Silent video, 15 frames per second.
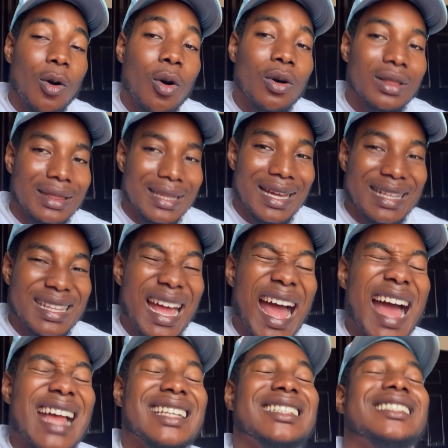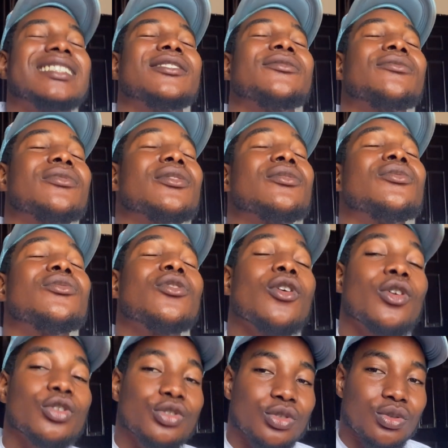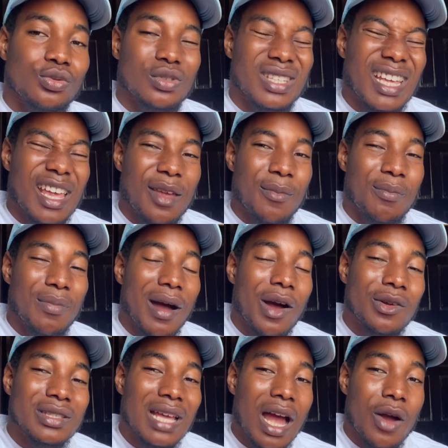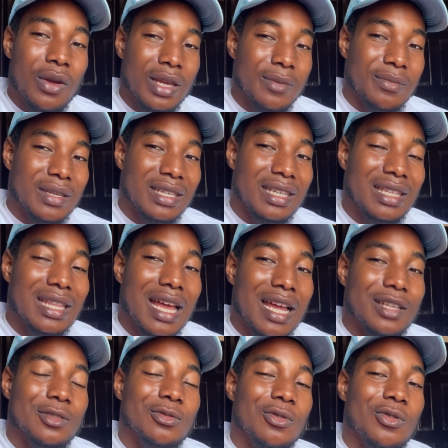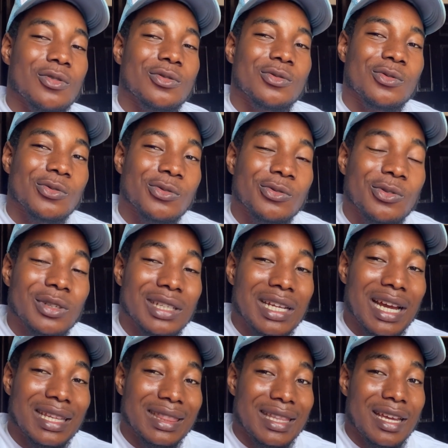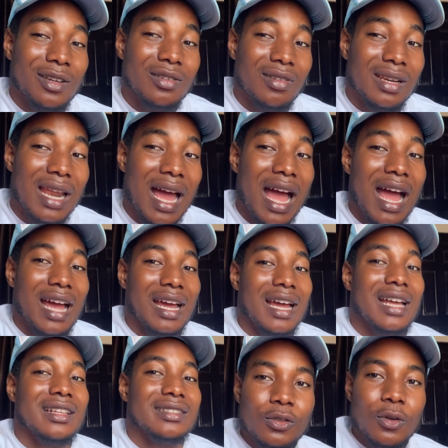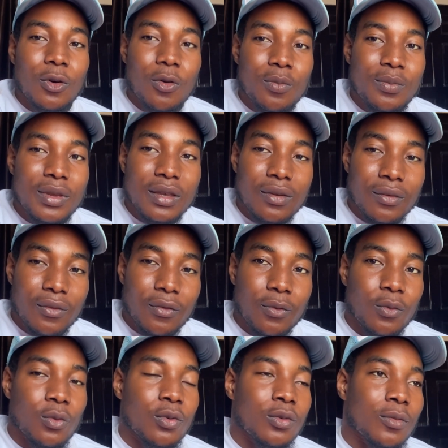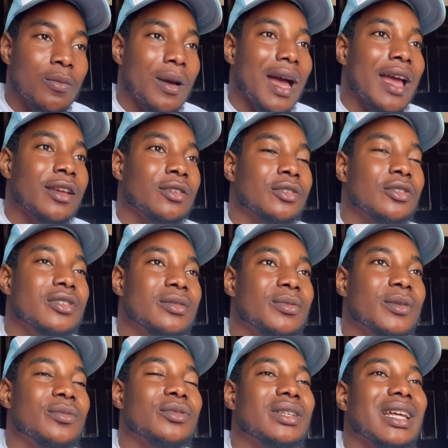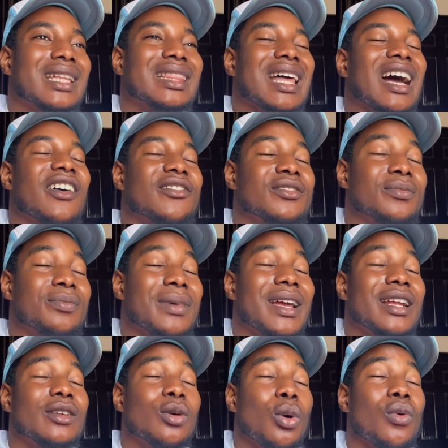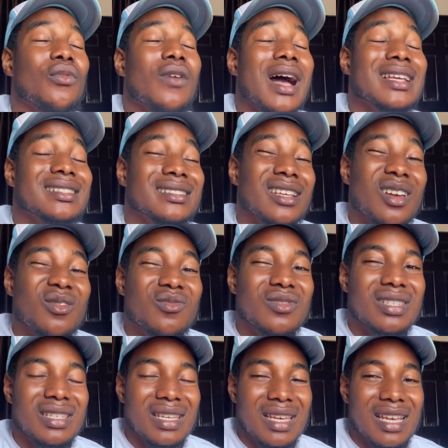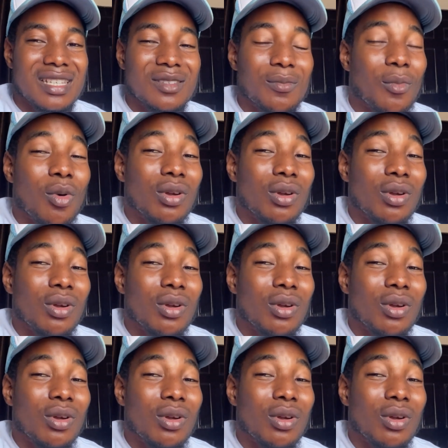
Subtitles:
content and the real truth about how a beginner is going to grow their $10 account. Don't be fooled by those people that have spent over 7 years,